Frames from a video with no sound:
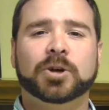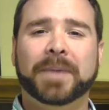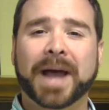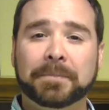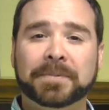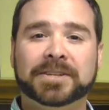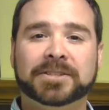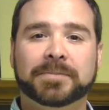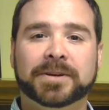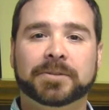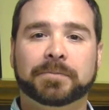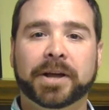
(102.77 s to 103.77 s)

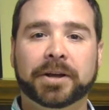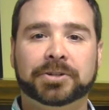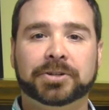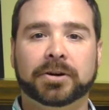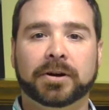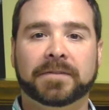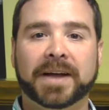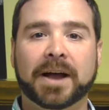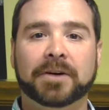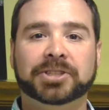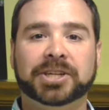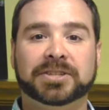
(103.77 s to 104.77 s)
baptism is a picture of
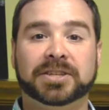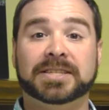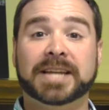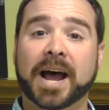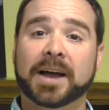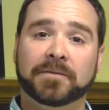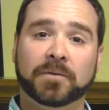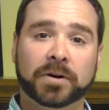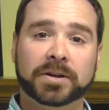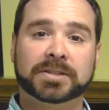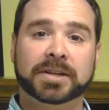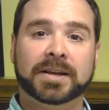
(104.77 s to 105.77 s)
how Jesus died
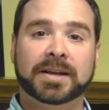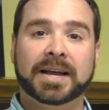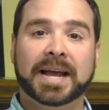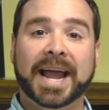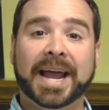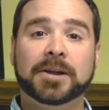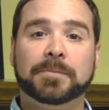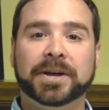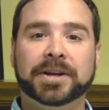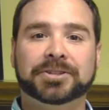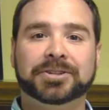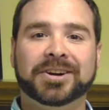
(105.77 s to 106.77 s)
for us and a
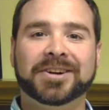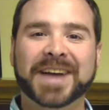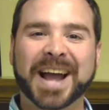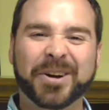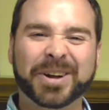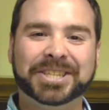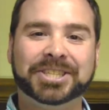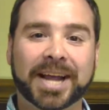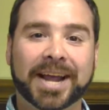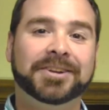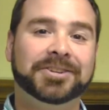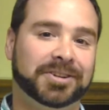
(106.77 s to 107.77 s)
picture of how He
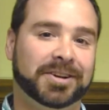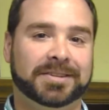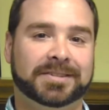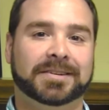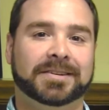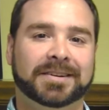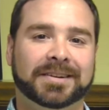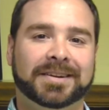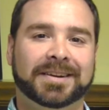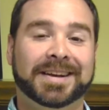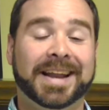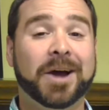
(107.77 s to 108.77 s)
changed us.
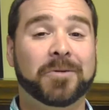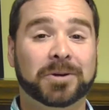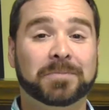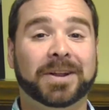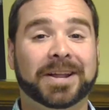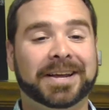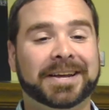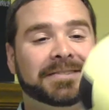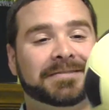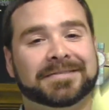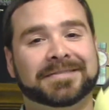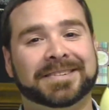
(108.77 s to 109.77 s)
Now we're
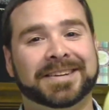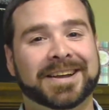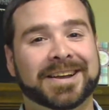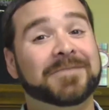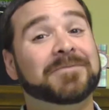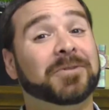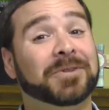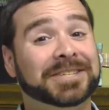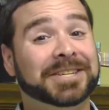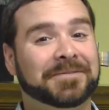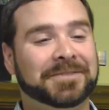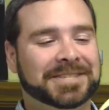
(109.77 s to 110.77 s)
playing for a
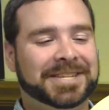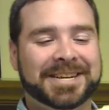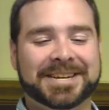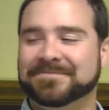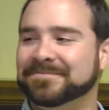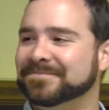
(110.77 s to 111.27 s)
different team.